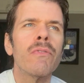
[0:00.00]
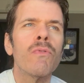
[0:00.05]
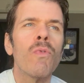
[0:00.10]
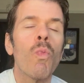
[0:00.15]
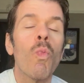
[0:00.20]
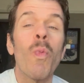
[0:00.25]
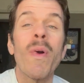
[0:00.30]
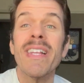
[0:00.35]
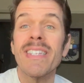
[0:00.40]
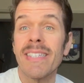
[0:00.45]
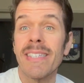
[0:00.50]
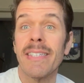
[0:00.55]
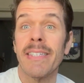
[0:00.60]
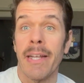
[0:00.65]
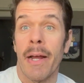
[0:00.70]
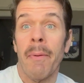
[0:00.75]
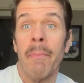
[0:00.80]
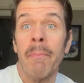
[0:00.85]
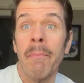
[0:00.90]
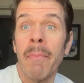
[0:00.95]

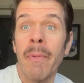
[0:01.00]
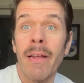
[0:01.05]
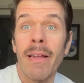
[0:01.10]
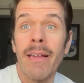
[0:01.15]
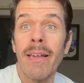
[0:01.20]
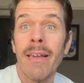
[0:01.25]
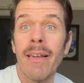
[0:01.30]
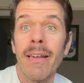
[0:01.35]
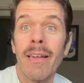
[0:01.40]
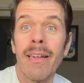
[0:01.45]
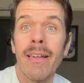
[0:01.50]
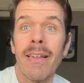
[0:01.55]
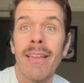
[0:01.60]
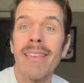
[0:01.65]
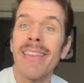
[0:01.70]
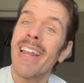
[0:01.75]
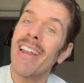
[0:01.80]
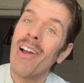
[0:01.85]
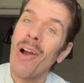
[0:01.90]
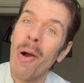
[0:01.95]
wisdom
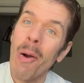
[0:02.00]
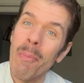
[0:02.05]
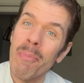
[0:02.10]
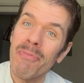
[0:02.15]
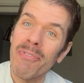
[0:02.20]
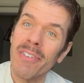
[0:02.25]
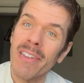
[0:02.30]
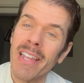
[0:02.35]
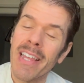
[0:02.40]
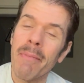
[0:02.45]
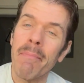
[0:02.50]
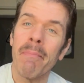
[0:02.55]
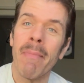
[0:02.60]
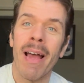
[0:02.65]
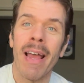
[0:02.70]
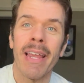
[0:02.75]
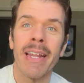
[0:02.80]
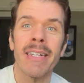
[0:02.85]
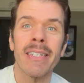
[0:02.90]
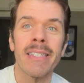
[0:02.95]
that hopefully
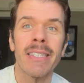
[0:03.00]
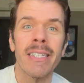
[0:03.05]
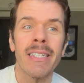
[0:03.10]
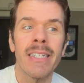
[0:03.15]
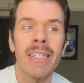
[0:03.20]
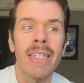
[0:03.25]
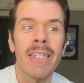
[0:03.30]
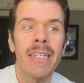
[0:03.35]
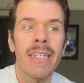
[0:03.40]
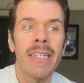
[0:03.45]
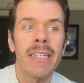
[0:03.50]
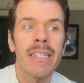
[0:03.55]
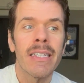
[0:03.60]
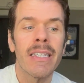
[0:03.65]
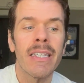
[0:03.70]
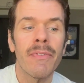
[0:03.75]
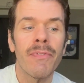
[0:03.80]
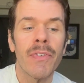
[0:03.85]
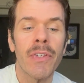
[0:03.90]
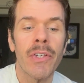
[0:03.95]
might
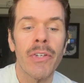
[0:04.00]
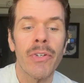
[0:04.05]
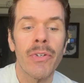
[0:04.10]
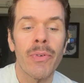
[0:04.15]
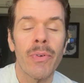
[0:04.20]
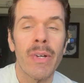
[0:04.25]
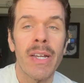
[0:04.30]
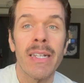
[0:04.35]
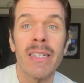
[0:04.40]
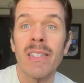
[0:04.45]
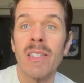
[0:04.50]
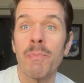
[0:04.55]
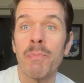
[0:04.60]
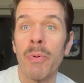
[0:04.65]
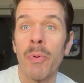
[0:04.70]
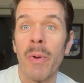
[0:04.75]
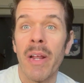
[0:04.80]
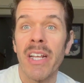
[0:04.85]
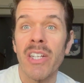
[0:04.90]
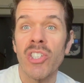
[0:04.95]
give you
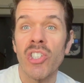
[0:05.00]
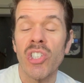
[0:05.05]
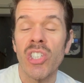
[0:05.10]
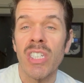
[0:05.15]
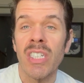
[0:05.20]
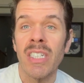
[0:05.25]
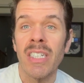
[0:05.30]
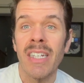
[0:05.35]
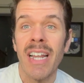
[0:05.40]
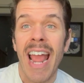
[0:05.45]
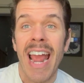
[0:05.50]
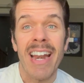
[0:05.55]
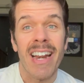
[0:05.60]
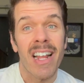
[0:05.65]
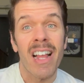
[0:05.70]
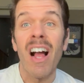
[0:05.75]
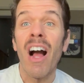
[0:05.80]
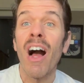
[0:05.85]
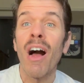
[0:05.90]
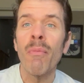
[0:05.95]
inspiration and
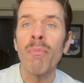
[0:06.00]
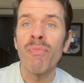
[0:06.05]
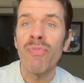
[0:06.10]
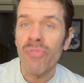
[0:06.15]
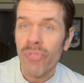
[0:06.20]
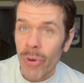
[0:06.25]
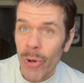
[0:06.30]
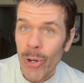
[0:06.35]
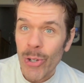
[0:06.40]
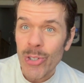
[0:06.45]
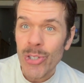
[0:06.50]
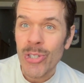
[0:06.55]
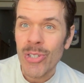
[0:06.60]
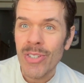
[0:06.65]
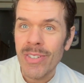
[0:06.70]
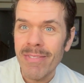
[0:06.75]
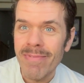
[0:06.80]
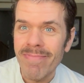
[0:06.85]
comfort.